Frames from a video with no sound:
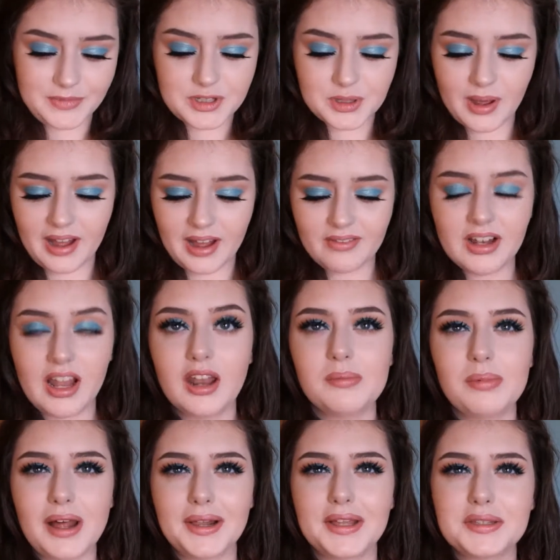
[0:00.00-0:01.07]
so I have a lot of
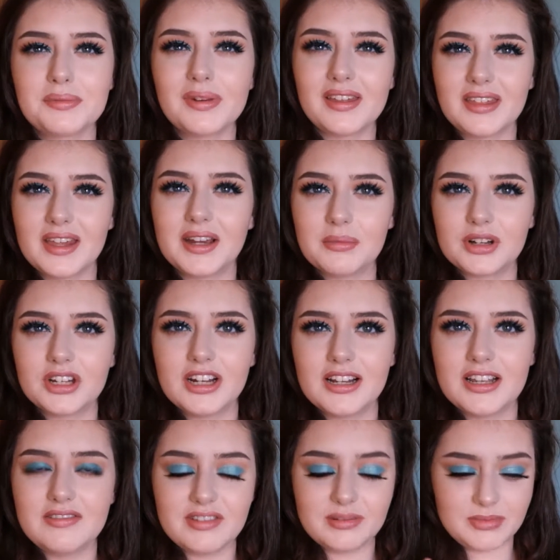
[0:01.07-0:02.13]
palettes, but I think I'm going to
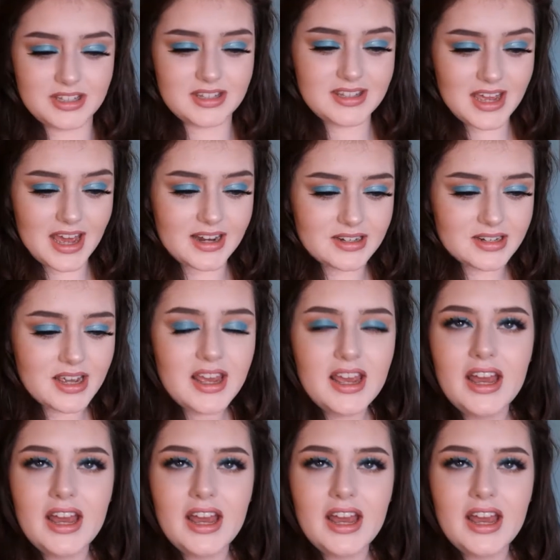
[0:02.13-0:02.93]
leave them to the end